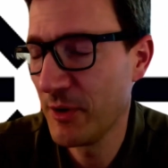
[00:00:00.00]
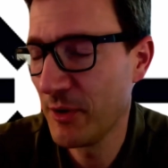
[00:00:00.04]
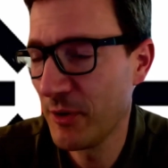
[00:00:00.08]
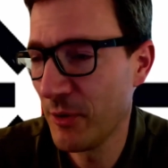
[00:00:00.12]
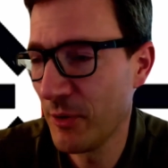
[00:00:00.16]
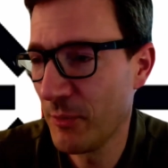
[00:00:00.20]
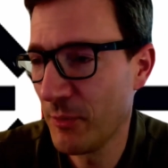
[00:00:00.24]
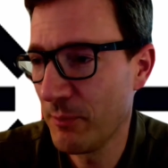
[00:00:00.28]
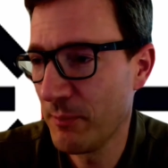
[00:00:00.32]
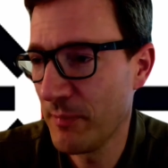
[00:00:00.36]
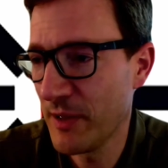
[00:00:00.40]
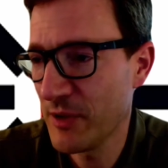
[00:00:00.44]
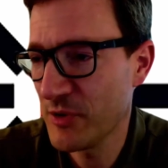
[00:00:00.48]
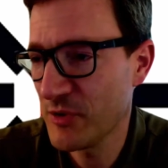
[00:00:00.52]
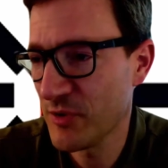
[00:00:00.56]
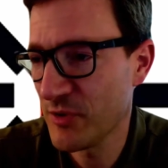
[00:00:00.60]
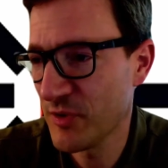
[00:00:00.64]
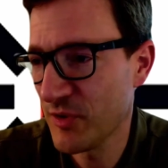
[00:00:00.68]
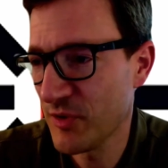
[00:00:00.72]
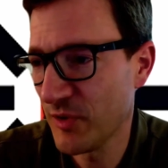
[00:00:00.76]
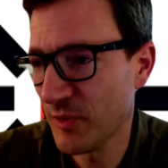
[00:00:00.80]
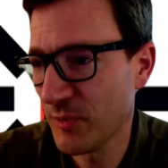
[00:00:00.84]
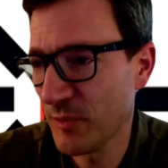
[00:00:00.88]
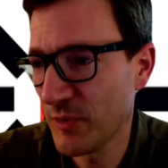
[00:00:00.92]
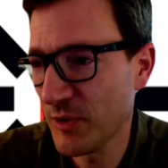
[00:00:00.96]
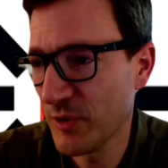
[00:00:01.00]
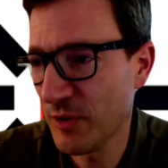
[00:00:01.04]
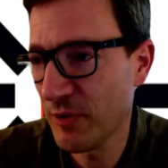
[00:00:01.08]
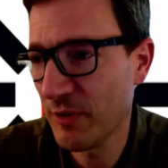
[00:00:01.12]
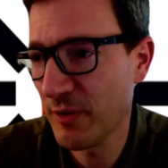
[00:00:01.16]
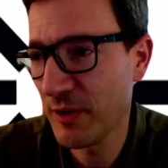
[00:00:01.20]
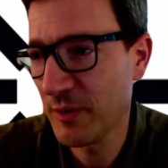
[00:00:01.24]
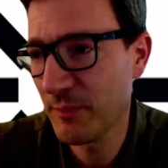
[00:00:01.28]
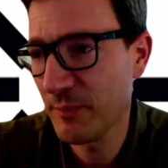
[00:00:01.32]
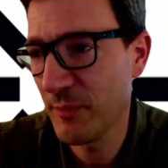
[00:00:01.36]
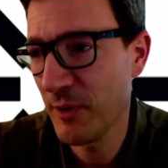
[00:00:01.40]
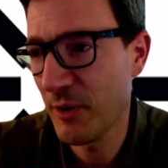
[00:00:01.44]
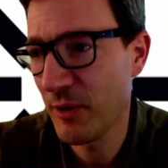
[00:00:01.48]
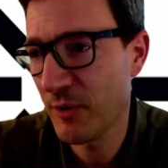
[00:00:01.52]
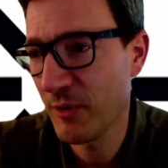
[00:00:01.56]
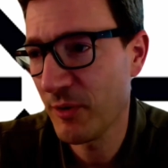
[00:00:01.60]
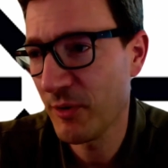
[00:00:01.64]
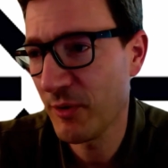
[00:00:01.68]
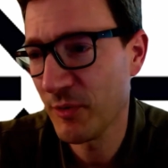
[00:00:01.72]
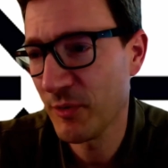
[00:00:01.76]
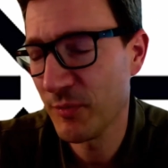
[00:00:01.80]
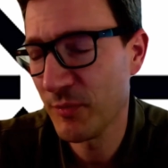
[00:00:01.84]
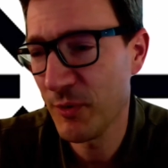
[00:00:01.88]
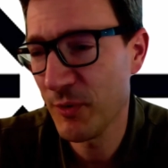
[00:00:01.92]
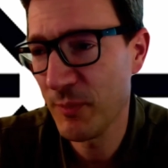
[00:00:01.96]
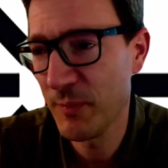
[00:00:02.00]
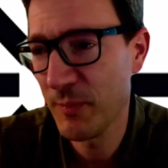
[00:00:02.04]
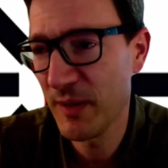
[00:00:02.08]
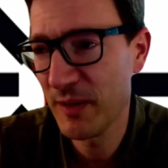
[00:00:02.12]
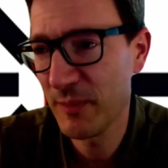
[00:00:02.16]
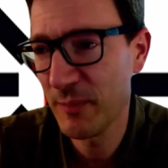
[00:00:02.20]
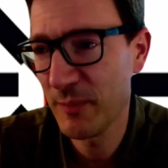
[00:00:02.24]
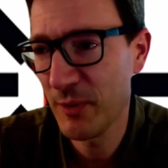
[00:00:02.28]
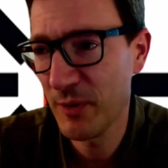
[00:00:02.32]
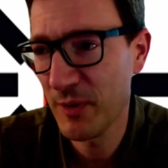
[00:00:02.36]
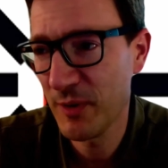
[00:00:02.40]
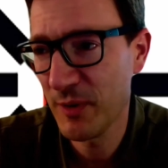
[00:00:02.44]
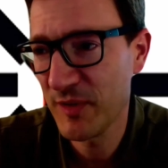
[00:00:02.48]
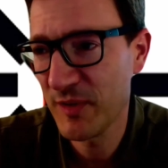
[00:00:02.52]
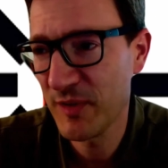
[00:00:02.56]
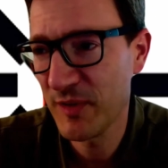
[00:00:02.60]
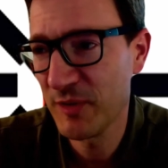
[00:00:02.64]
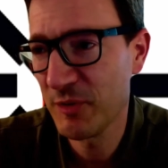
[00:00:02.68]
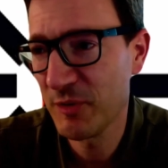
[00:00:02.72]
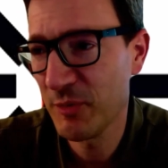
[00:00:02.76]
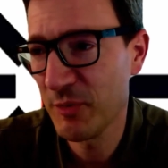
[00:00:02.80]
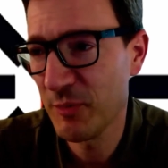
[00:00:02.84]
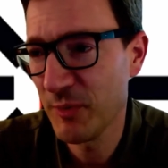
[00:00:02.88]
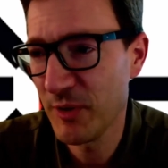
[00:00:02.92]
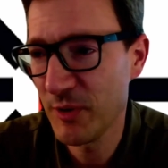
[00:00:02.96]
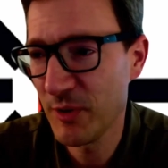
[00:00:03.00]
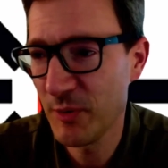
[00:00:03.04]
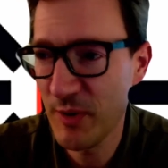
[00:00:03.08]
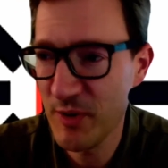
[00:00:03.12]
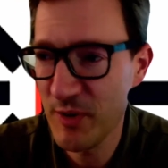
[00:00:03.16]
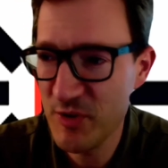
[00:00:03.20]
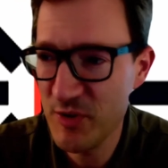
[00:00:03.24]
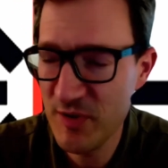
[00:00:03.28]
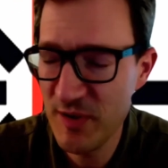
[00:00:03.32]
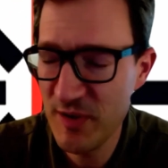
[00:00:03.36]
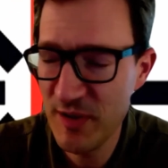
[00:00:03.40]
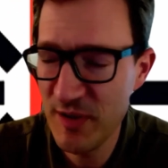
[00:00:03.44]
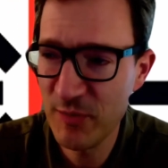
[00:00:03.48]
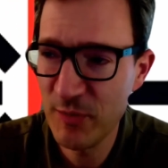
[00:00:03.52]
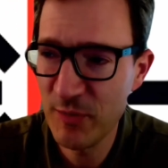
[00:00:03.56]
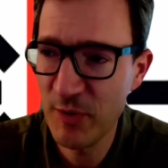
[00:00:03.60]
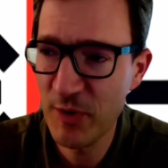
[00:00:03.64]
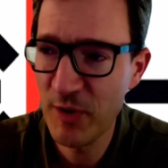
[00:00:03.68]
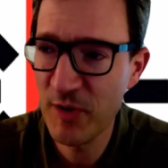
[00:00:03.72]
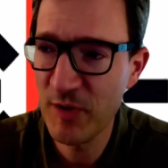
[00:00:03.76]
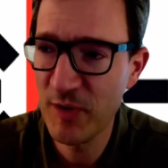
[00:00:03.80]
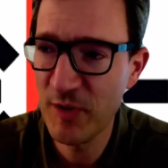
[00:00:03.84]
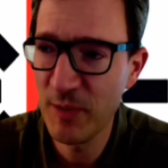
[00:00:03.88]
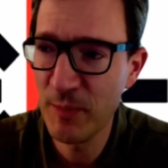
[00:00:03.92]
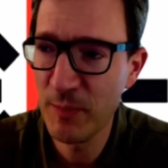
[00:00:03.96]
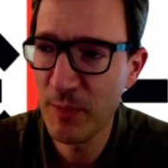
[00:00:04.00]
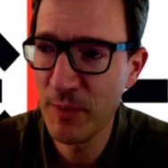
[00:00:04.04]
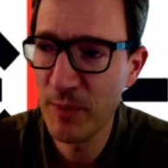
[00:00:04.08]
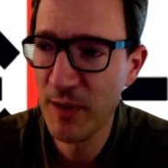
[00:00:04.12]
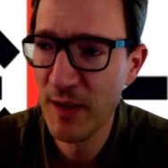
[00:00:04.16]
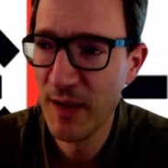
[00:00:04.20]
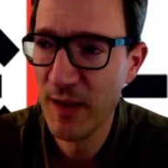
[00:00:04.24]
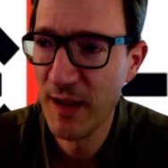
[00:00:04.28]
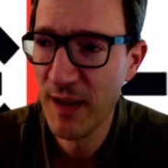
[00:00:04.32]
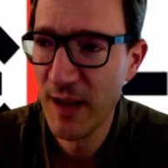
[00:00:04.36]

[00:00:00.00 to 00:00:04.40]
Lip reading: measure some surrogate markers for metabolic syndrome with questionnaires, for example,